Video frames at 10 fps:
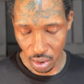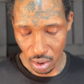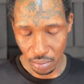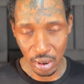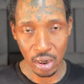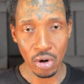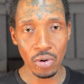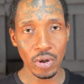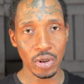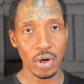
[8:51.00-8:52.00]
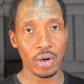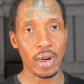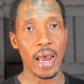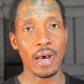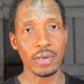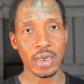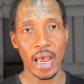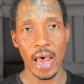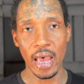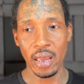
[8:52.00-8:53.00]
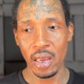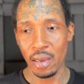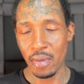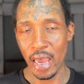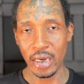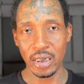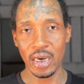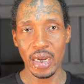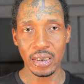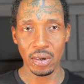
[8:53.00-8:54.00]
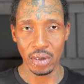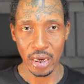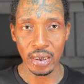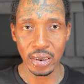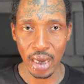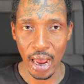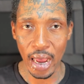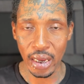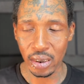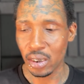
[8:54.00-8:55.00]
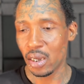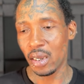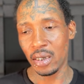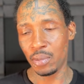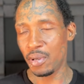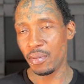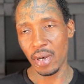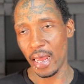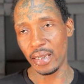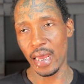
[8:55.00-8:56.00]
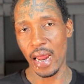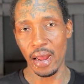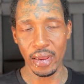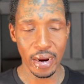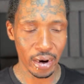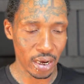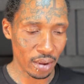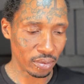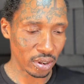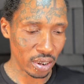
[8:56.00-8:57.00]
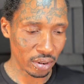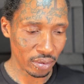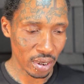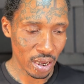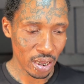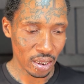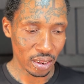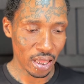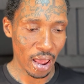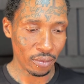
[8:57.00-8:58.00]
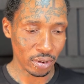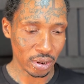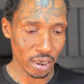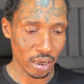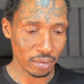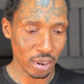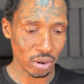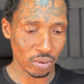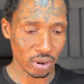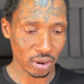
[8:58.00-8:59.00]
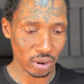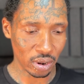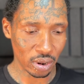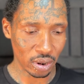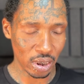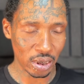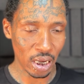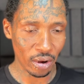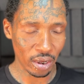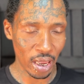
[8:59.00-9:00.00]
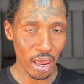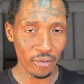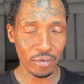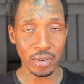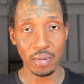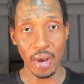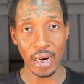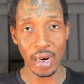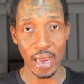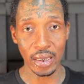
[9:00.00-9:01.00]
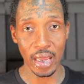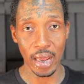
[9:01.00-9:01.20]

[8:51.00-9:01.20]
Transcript: Be cool with you on the outside, but hate your guts on the inside. There's people like that out here, and I believe that was, this came from somebody like that,